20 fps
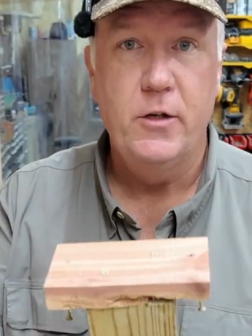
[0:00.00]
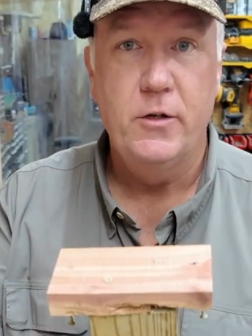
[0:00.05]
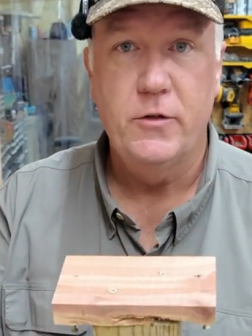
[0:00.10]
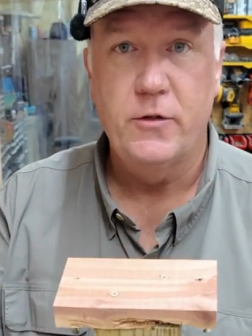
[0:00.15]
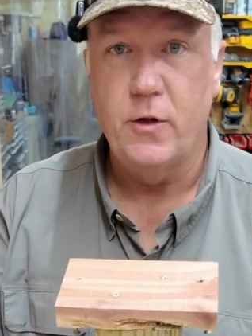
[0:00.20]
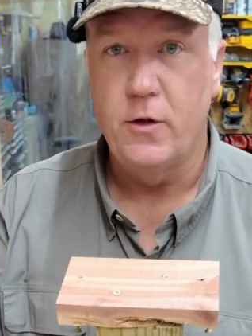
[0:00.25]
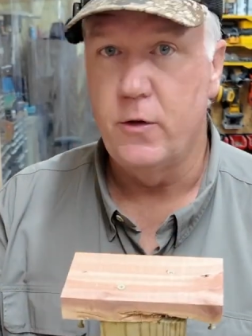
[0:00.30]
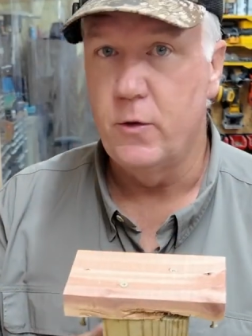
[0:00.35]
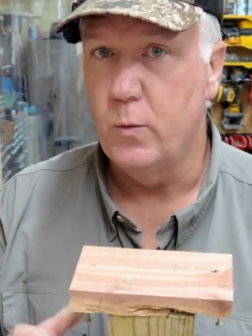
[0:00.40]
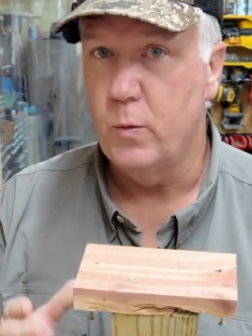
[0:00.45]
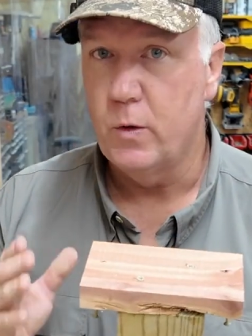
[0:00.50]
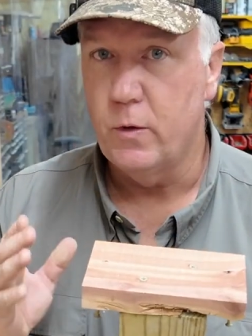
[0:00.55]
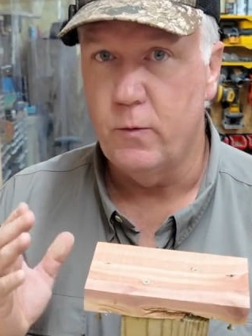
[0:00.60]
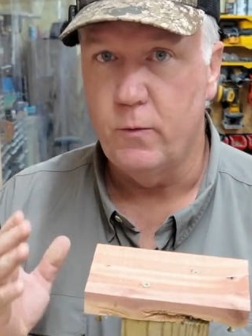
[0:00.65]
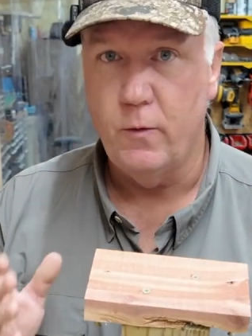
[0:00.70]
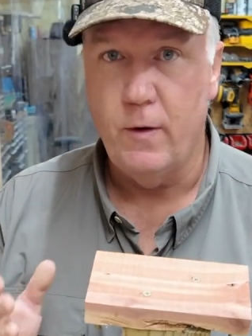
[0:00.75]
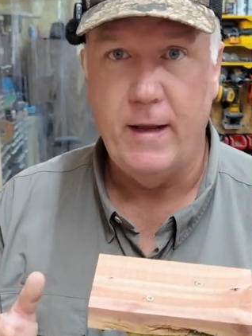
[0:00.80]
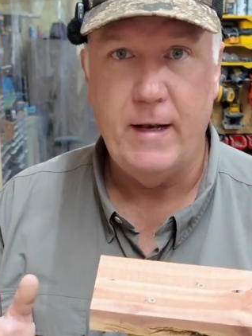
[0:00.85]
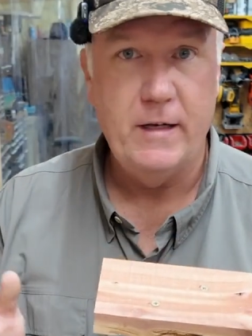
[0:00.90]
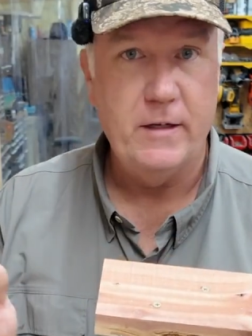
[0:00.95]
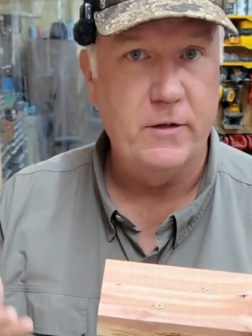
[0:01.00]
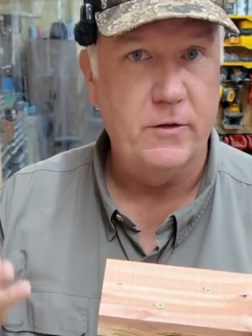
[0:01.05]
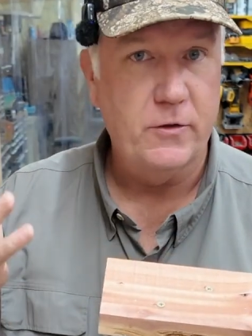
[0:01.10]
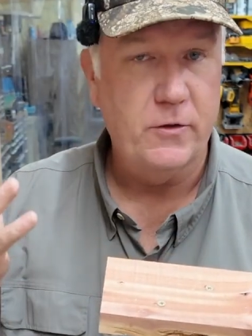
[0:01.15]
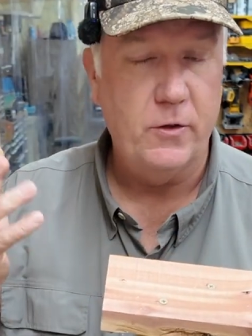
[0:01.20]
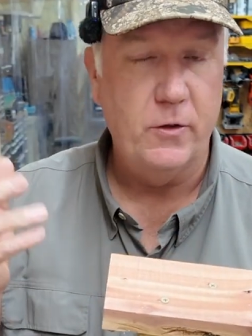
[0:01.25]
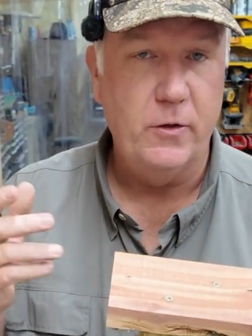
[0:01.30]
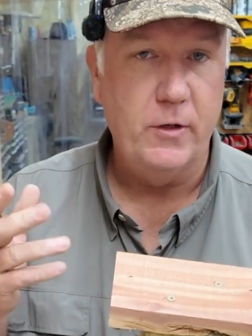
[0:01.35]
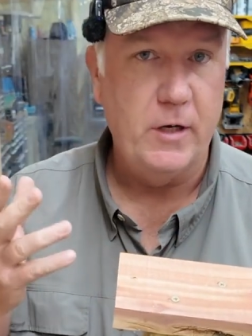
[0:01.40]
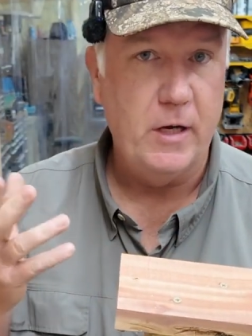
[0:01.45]
so that we're ready to
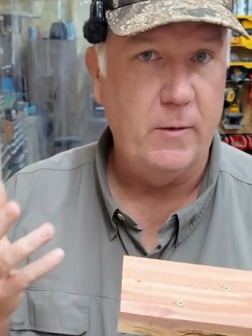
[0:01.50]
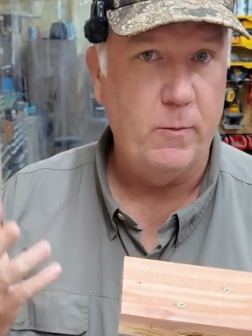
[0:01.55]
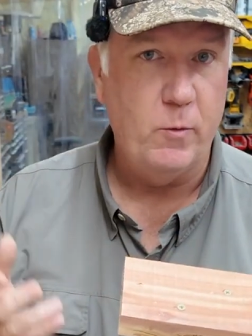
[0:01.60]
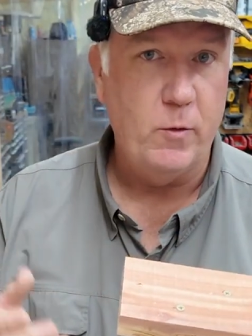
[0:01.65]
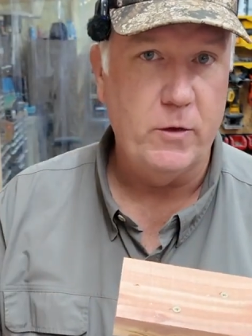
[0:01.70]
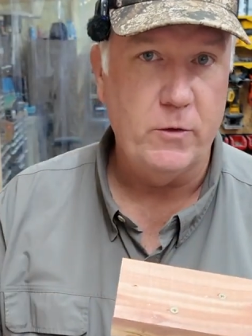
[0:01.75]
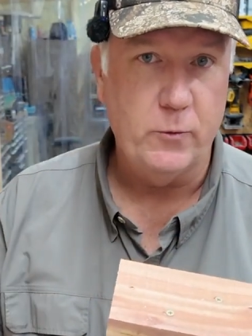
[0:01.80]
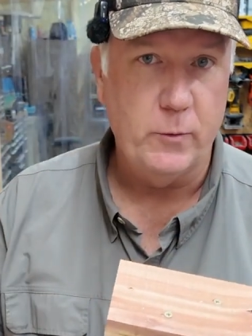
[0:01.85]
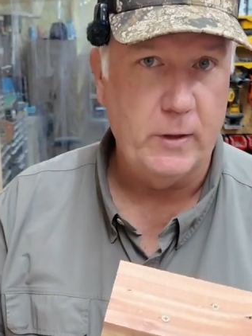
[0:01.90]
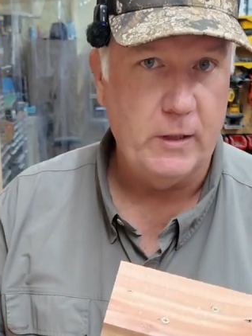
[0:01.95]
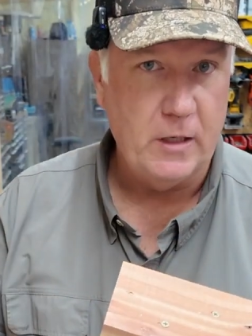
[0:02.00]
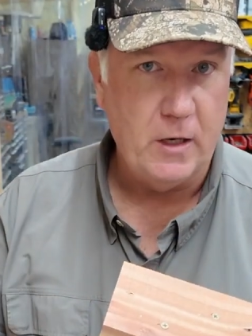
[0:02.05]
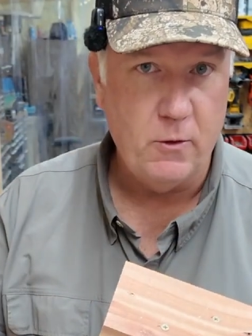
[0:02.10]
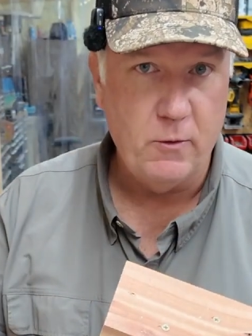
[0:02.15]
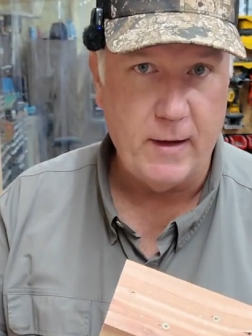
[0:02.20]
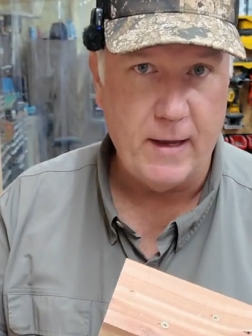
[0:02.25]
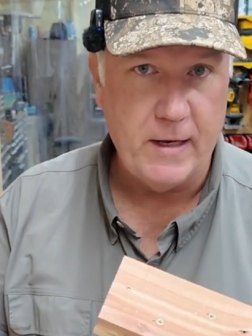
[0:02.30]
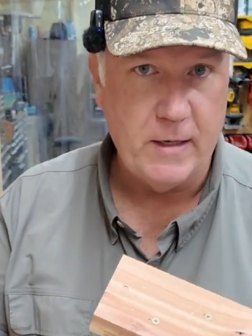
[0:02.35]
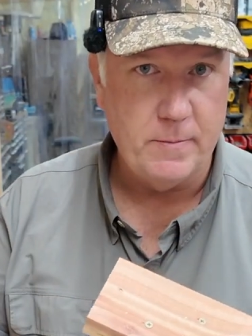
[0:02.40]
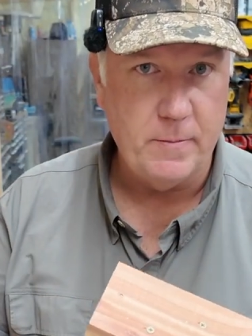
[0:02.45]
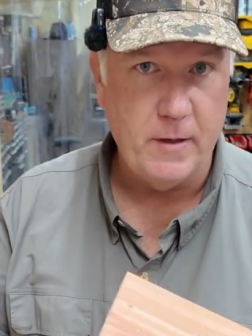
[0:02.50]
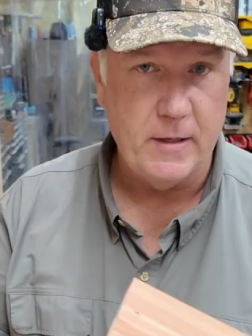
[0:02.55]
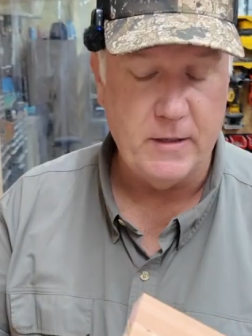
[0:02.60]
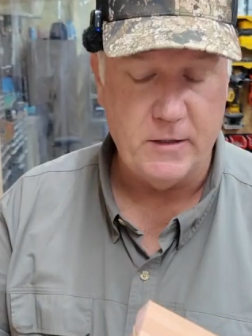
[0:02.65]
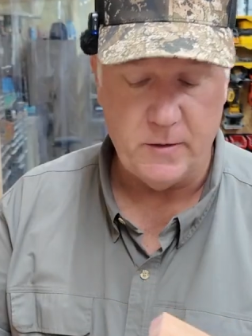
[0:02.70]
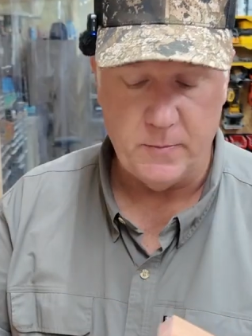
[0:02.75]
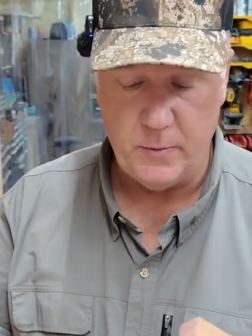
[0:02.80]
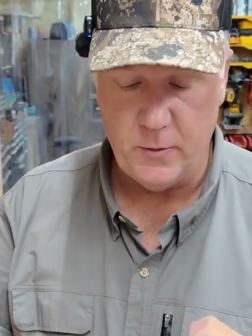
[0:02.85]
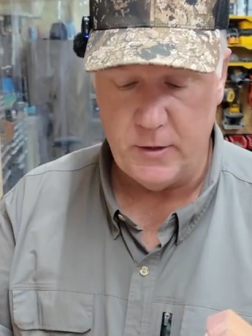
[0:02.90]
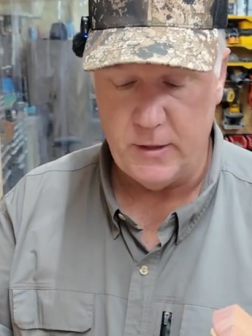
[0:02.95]
screw it up once we locate a
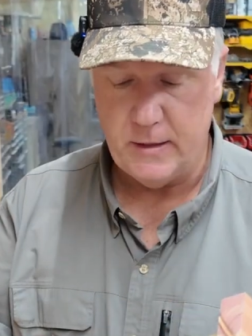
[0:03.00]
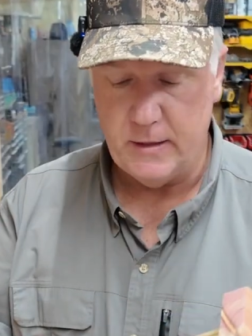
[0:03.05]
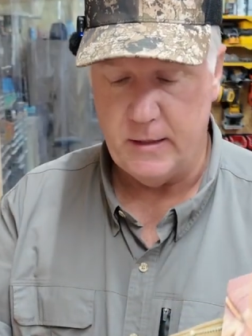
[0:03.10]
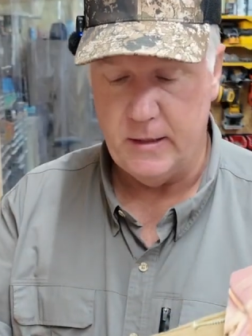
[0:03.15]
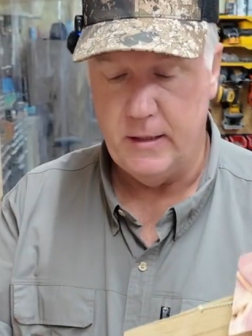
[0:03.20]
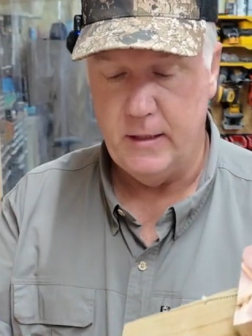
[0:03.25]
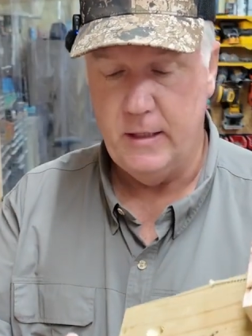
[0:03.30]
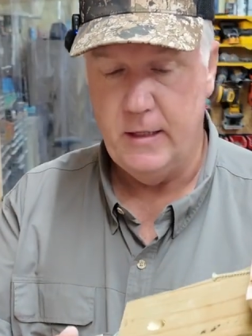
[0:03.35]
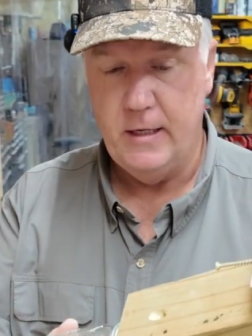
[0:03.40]
place to put it.